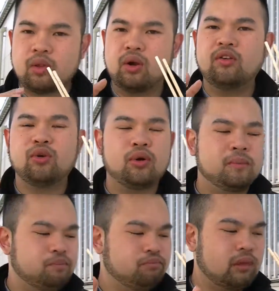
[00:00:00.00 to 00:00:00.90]

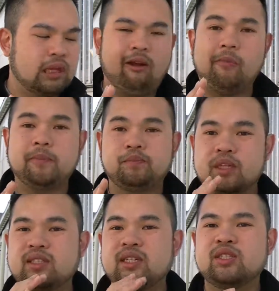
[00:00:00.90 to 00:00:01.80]
overall,
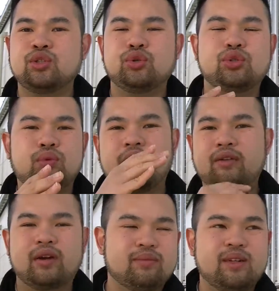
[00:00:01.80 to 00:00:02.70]
these instant noodles, will I
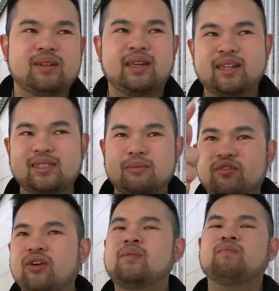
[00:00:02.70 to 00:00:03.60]
recommend it? Like I said
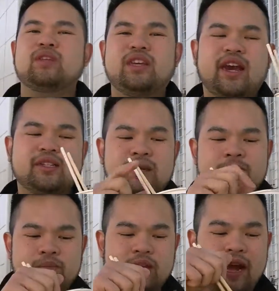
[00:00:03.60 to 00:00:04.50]
before, yes,
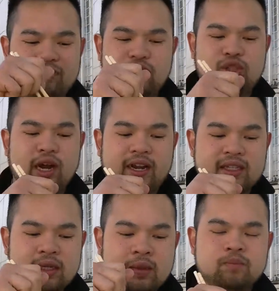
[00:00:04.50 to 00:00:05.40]
you have to try
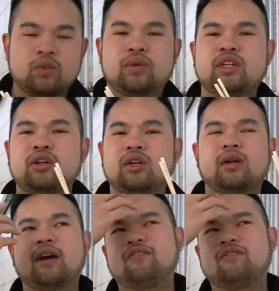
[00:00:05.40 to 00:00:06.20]
these. You know, when you go to, I